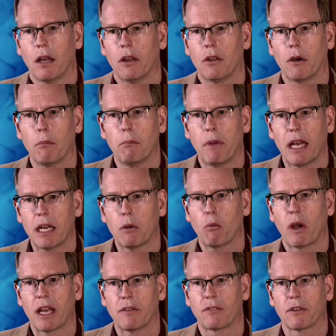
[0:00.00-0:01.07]
There are many
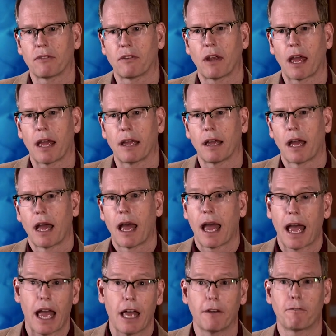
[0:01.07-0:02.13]
ways to say
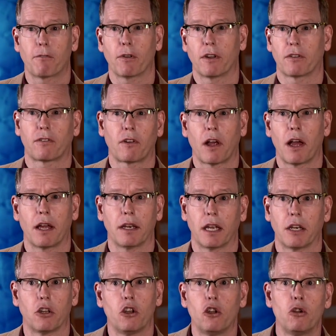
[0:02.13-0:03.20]
head for the sun
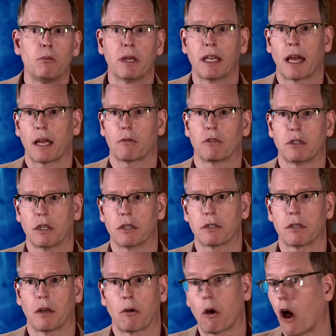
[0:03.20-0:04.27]
in human
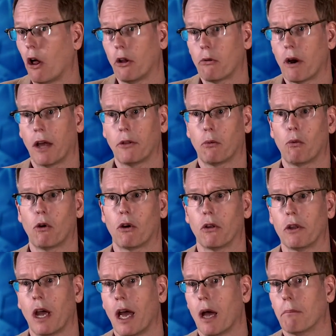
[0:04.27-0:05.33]
languages or all around the
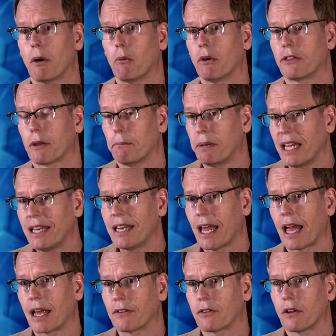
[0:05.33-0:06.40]
world, but with the bee
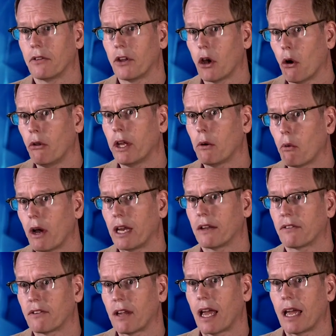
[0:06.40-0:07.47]
dance, the only way to
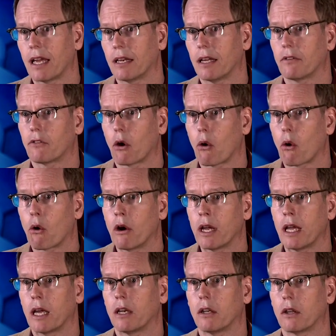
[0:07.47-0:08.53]
say it is to
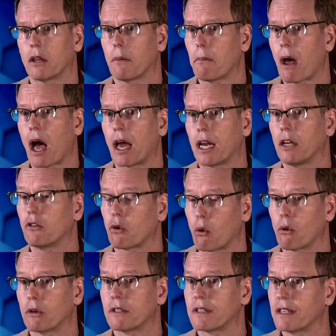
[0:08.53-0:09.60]
orient the body
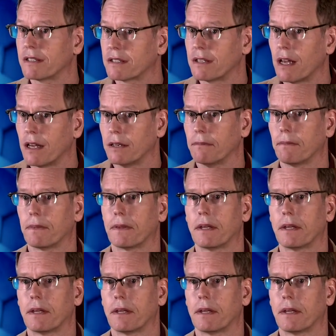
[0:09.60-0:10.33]
towards the sun.